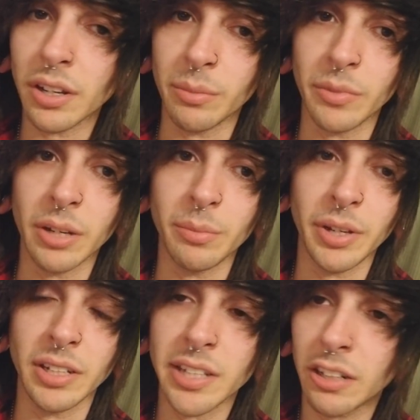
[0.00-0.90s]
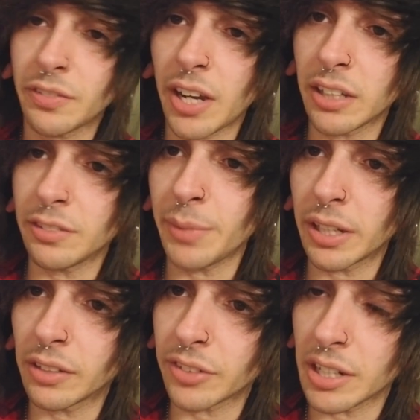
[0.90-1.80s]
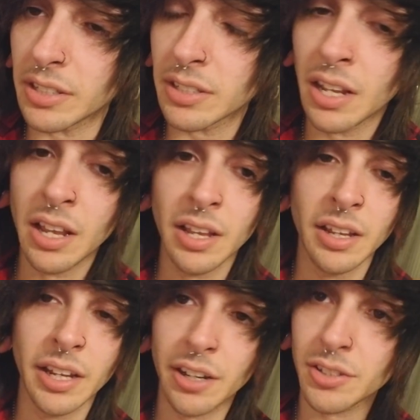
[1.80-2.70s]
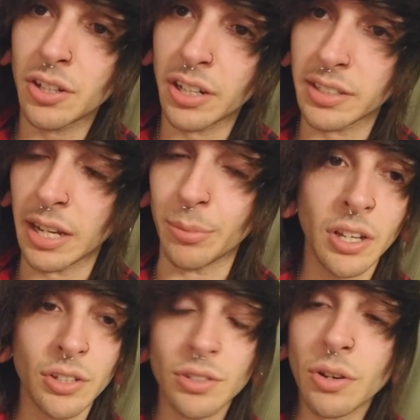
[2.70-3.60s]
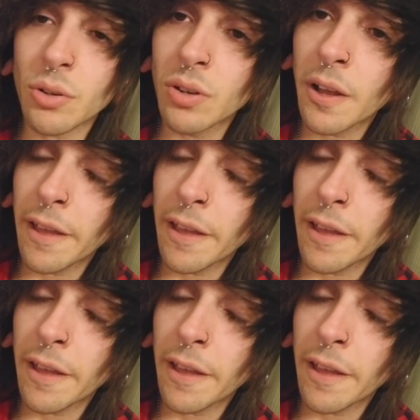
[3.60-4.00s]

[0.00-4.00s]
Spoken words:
and being terrified of making friends, here's a good example. So